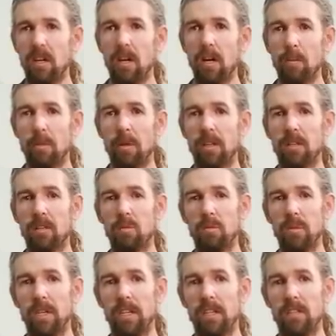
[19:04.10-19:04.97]
up on a
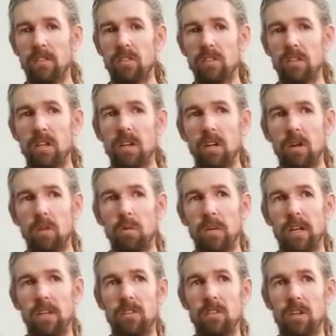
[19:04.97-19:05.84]
ridge.
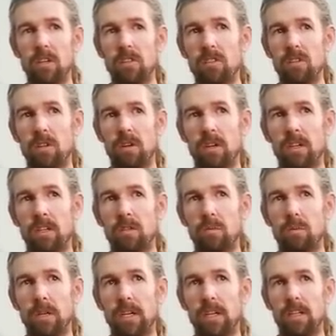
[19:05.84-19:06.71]
Where it's also on a
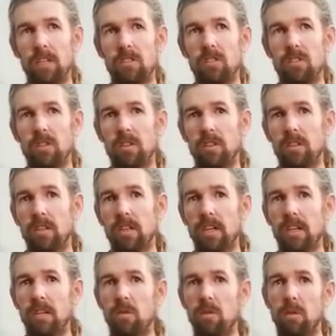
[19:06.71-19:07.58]
ridge, you can
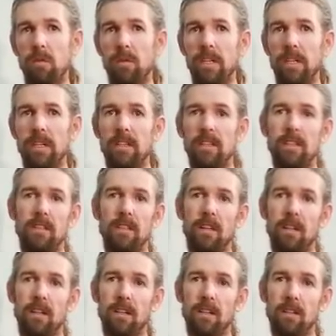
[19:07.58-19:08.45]
think when we get
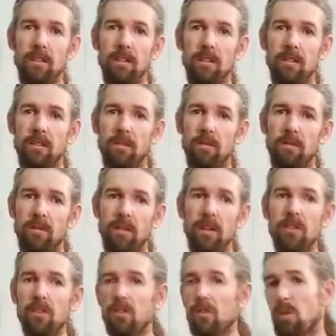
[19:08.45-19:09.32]

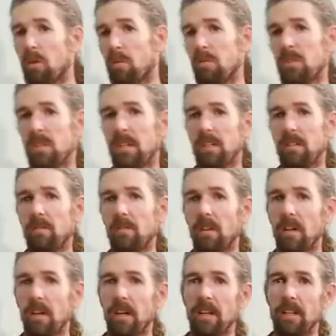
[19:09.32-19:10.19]
thunderstorms in
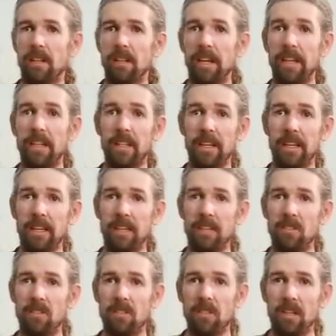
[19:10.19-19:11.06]
and lightning
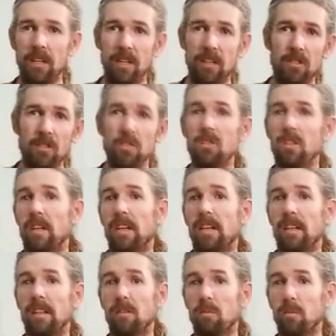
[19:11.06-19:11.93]
hits, it's usually
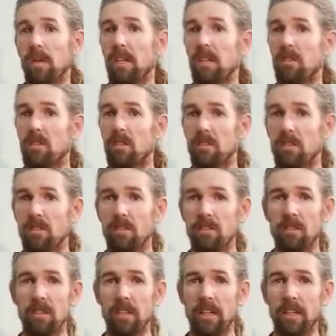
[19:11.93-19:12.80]
hitting the ridge because
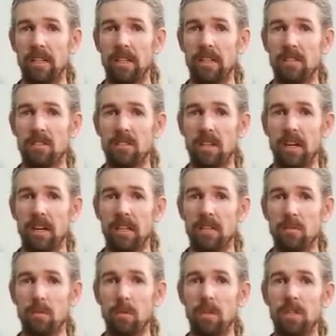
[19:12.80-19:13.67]
lightning hits the
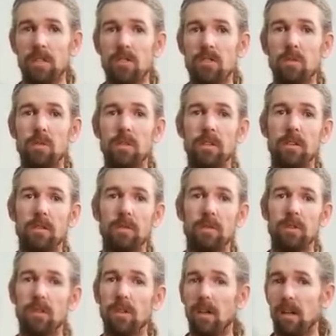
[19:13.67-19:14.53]
highest point. So if
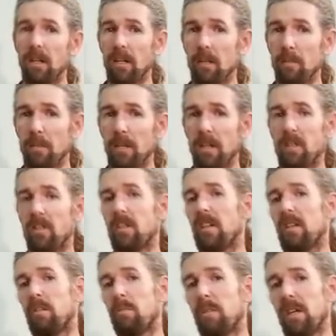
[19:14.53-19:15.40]
you log up there and you
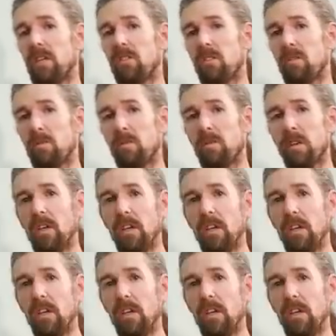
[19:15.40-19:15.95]
get a bunch of